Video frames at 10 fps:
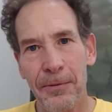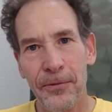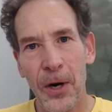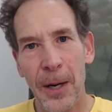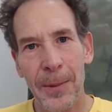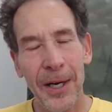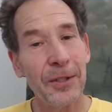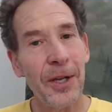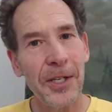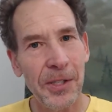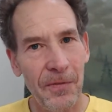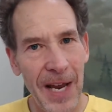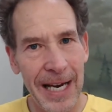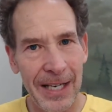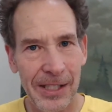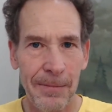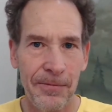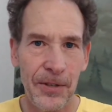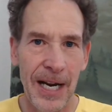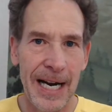from Las Vegas. I'm
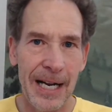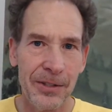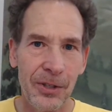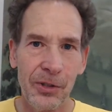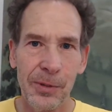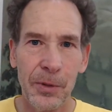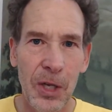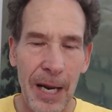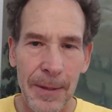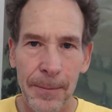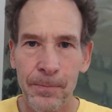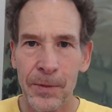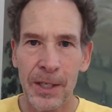flying out to do some climbing